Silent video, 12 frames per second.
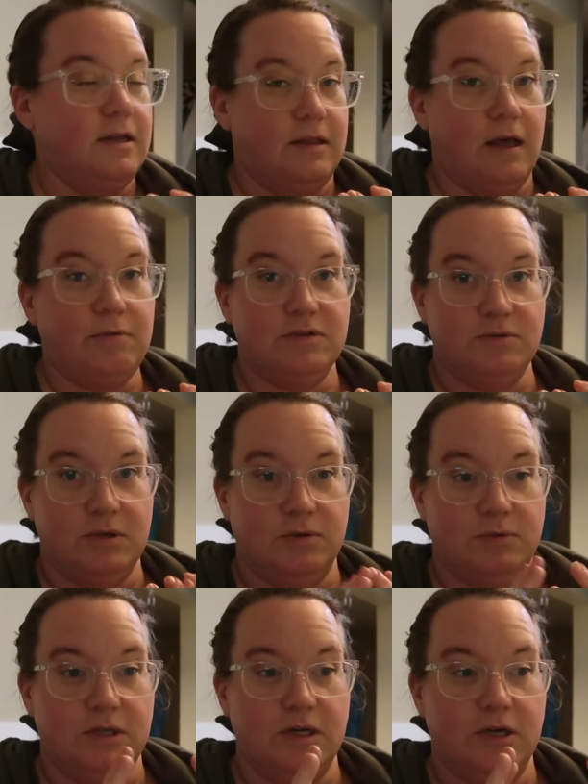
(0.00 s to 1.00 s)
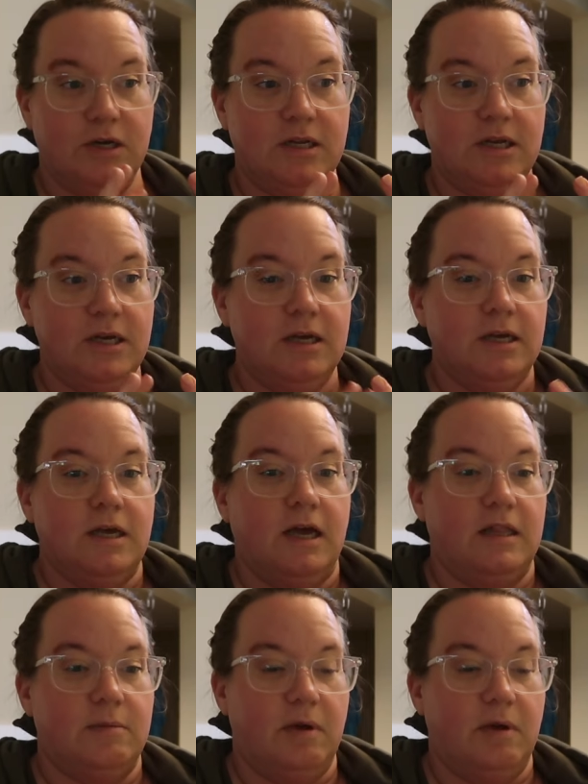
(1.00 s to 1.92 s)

That was really, really good. And